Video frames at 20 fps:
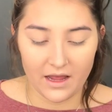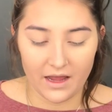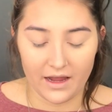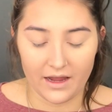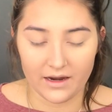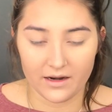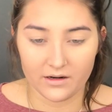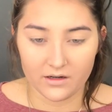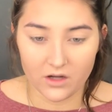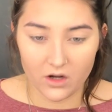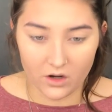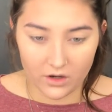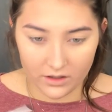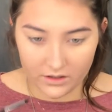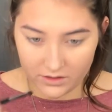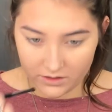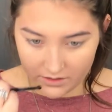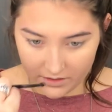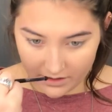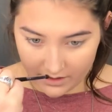and
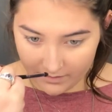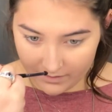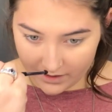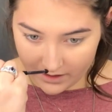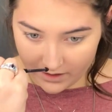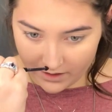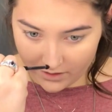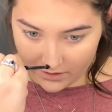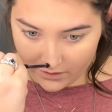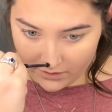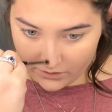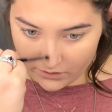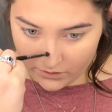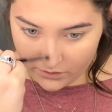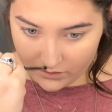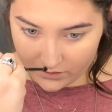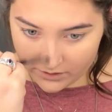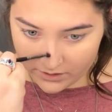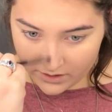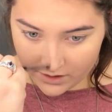contouring my
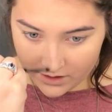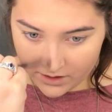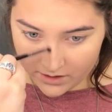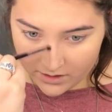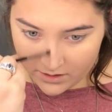nose.